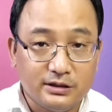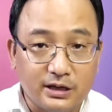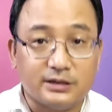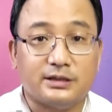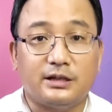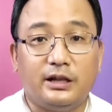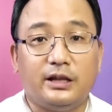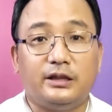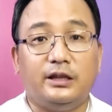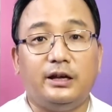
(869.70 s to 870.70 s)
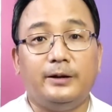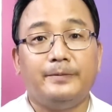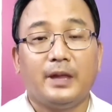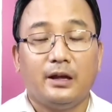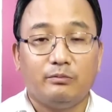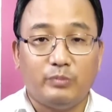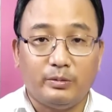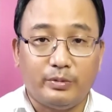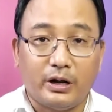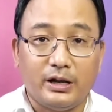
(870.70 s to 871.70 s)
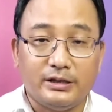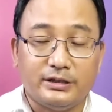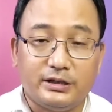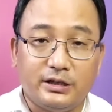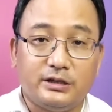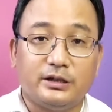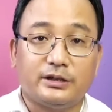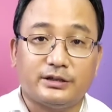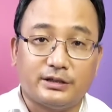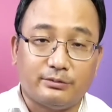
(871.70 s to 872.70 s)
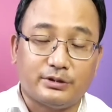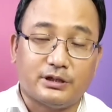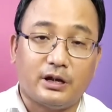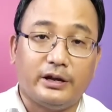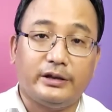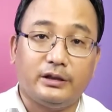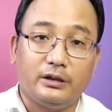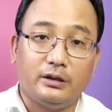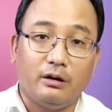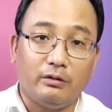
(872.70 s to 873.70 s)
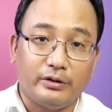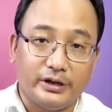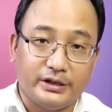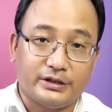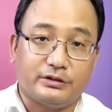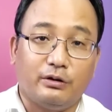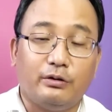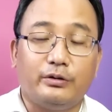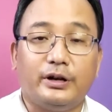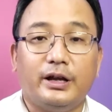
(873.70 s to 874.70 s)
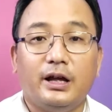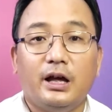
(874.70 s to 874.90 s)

Just let the febrile seizure subside on its own.